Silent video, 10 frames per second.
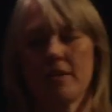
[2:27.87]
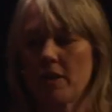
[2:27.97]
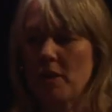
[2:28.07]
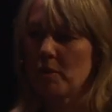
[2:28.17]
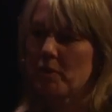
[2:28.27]

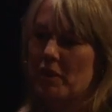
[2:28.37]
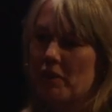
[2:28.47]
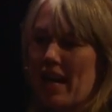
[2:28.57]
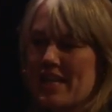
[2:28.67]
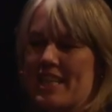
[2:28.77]
So
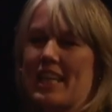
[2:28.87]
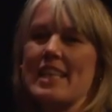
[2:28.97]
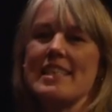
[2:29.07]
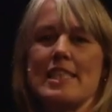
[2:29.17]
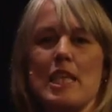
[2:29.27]
they're
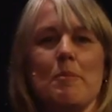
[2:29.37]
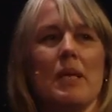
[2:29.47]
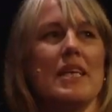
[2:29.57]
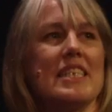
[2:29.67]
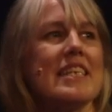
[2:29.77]
actually a
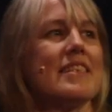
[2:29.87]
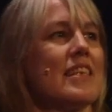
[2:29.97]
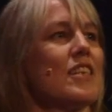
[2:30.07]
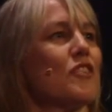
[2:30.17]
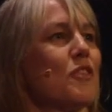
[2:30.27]
similar
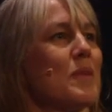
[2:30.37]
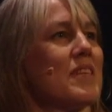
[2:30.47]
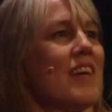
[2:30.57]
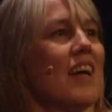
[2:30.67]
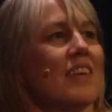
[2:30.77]
distance from
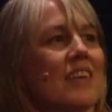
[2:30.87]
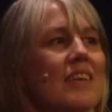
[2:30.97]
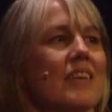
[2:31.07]
the Sun.